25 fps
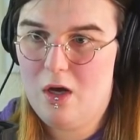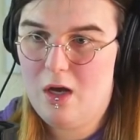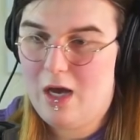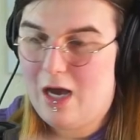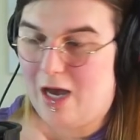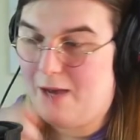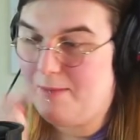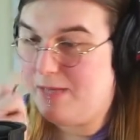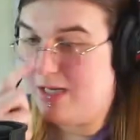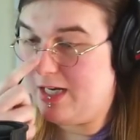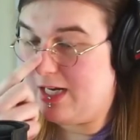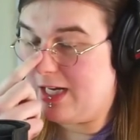
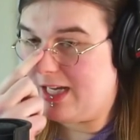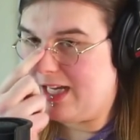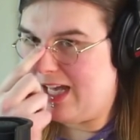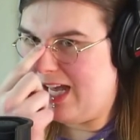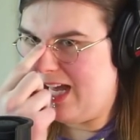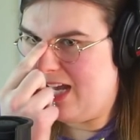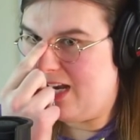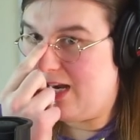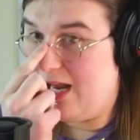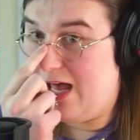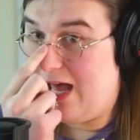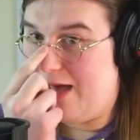I mean,
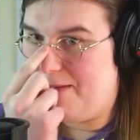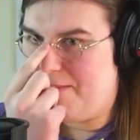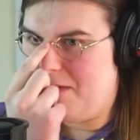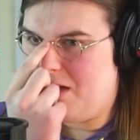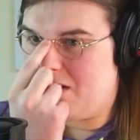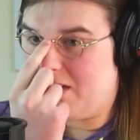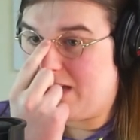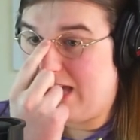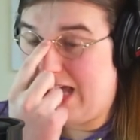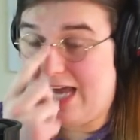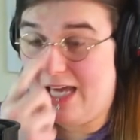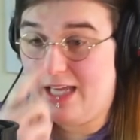again,
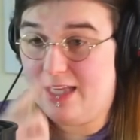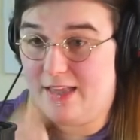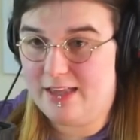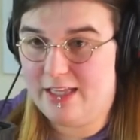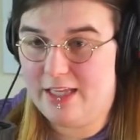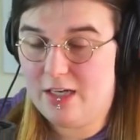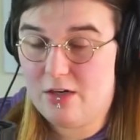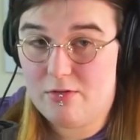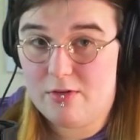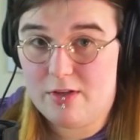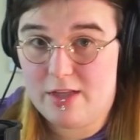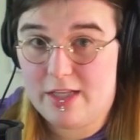MLK
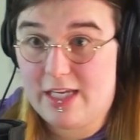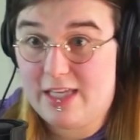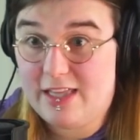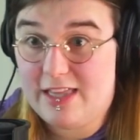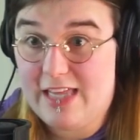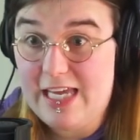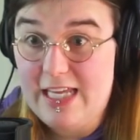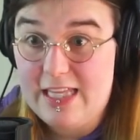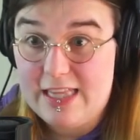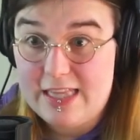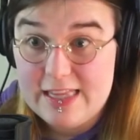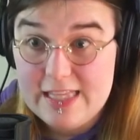literally,
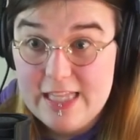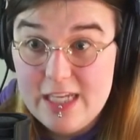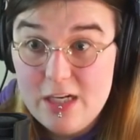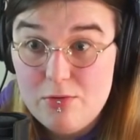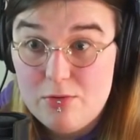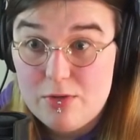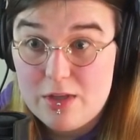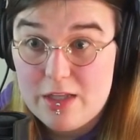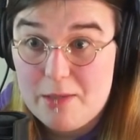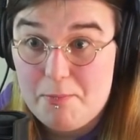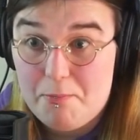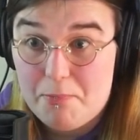they
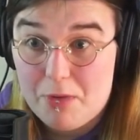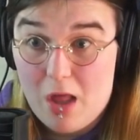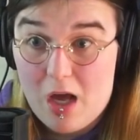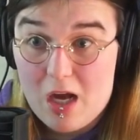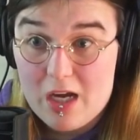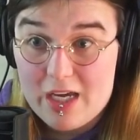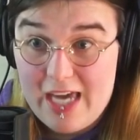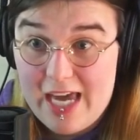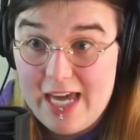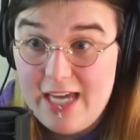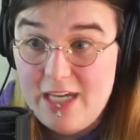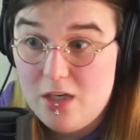literally
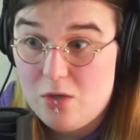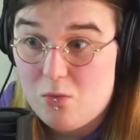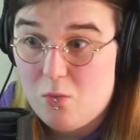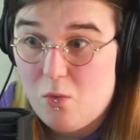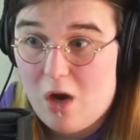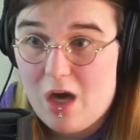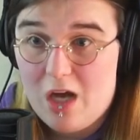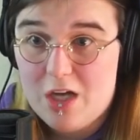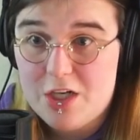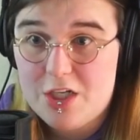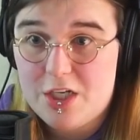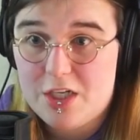blockaded
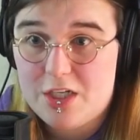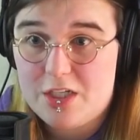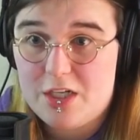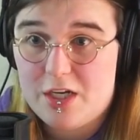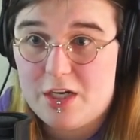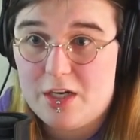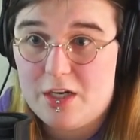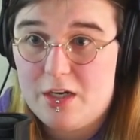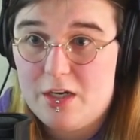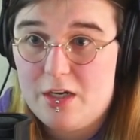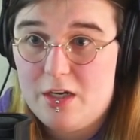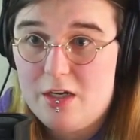
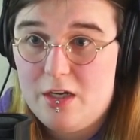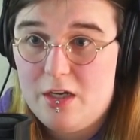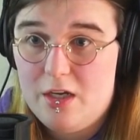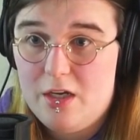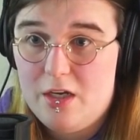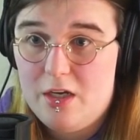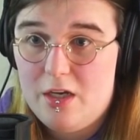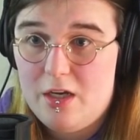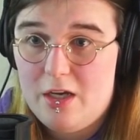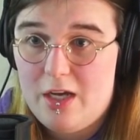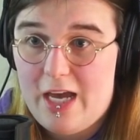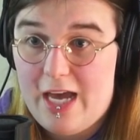Washington
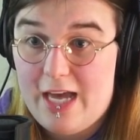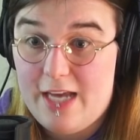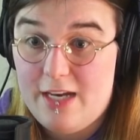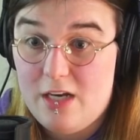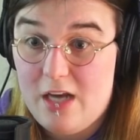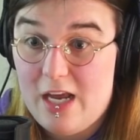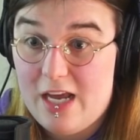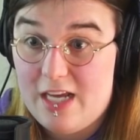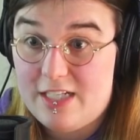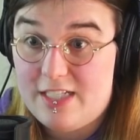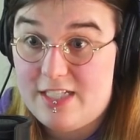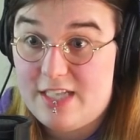and,
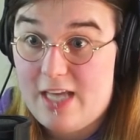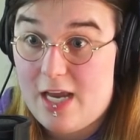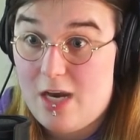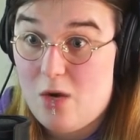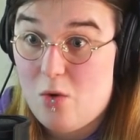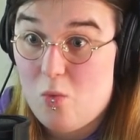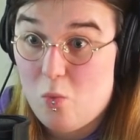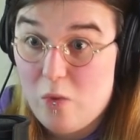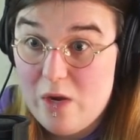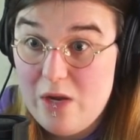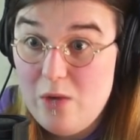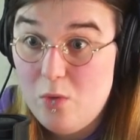and
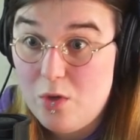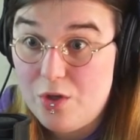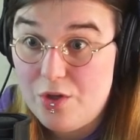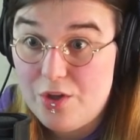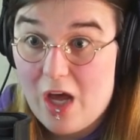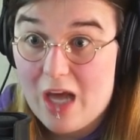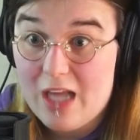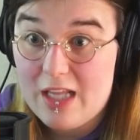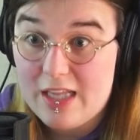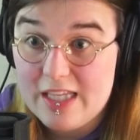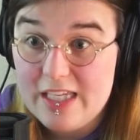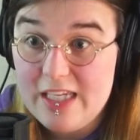said, we will
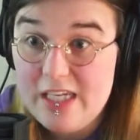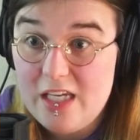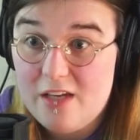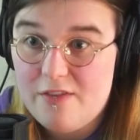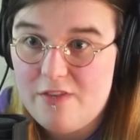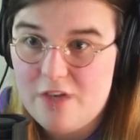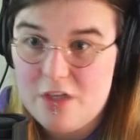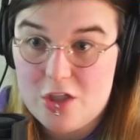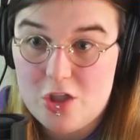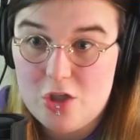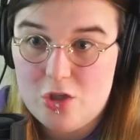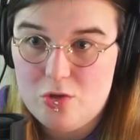not leave
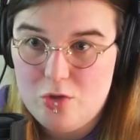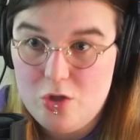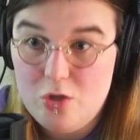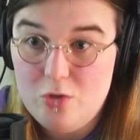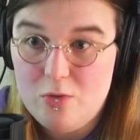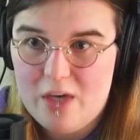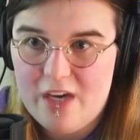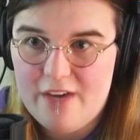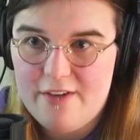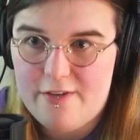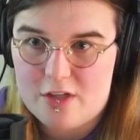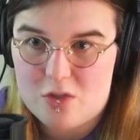until you
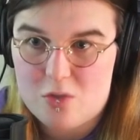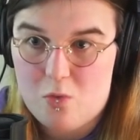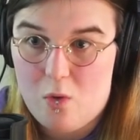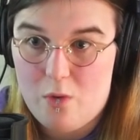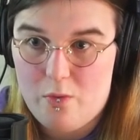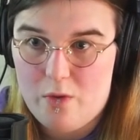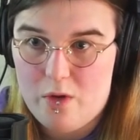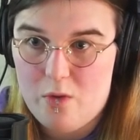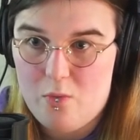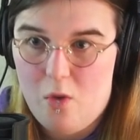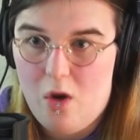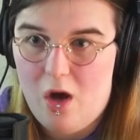give us what
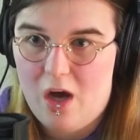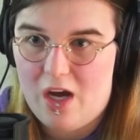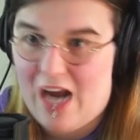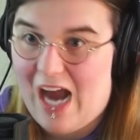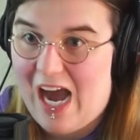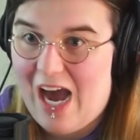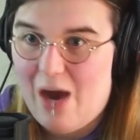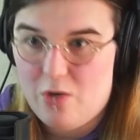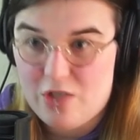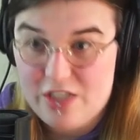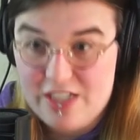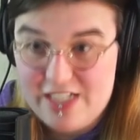we want.
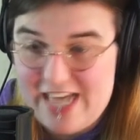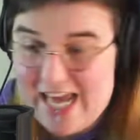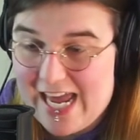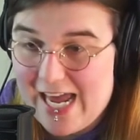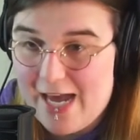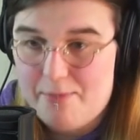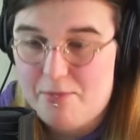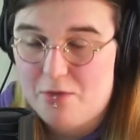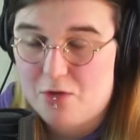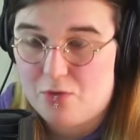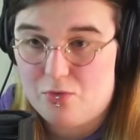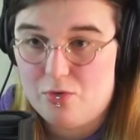
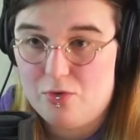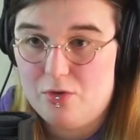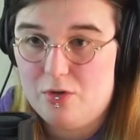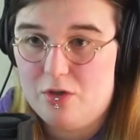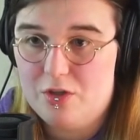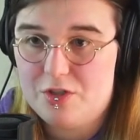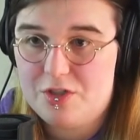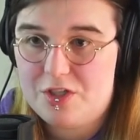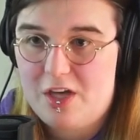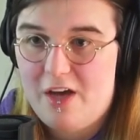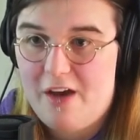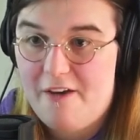Damn the
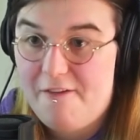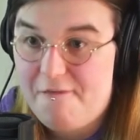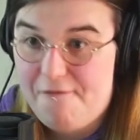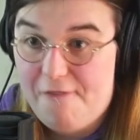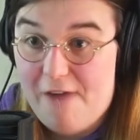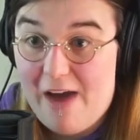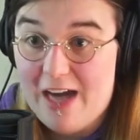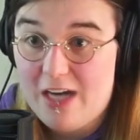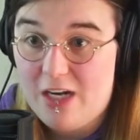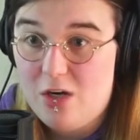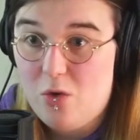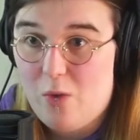rules.
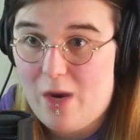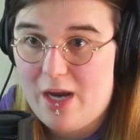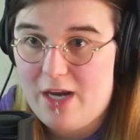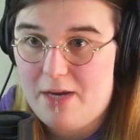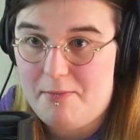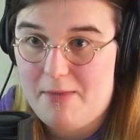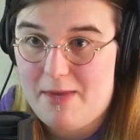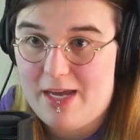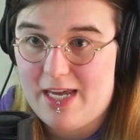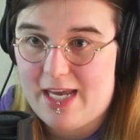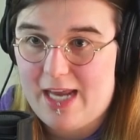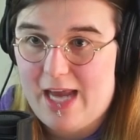Find a way to
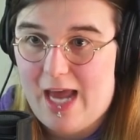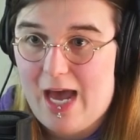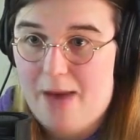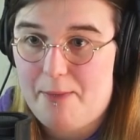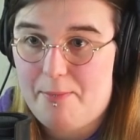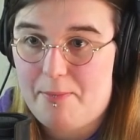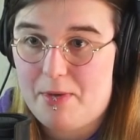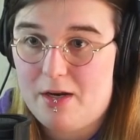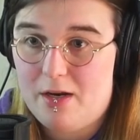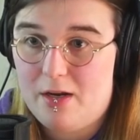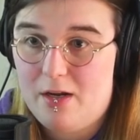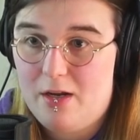make it
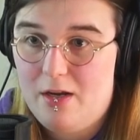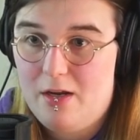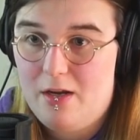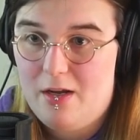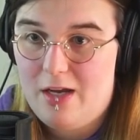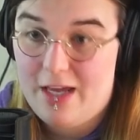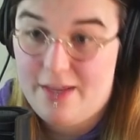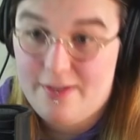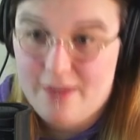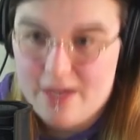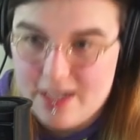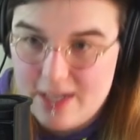happen.
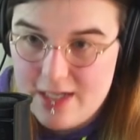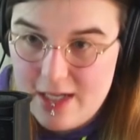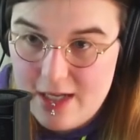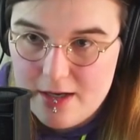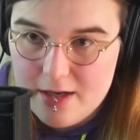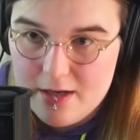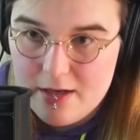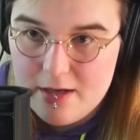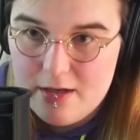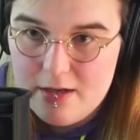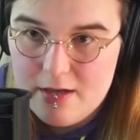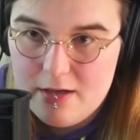And they
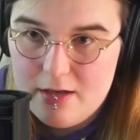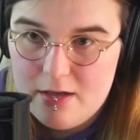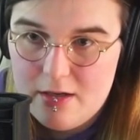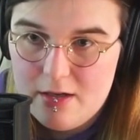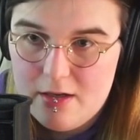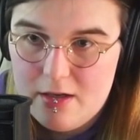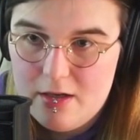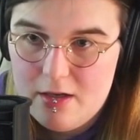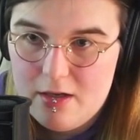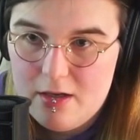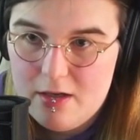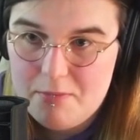did
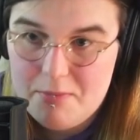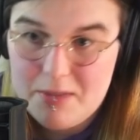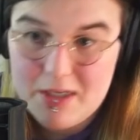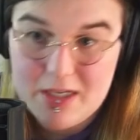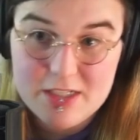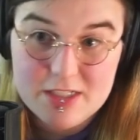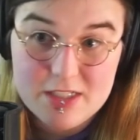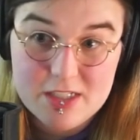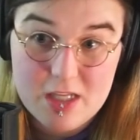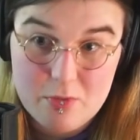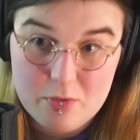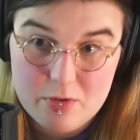
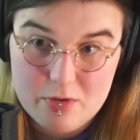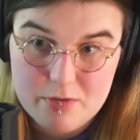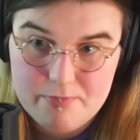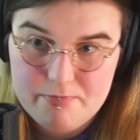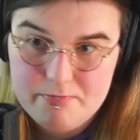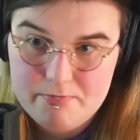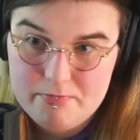because they were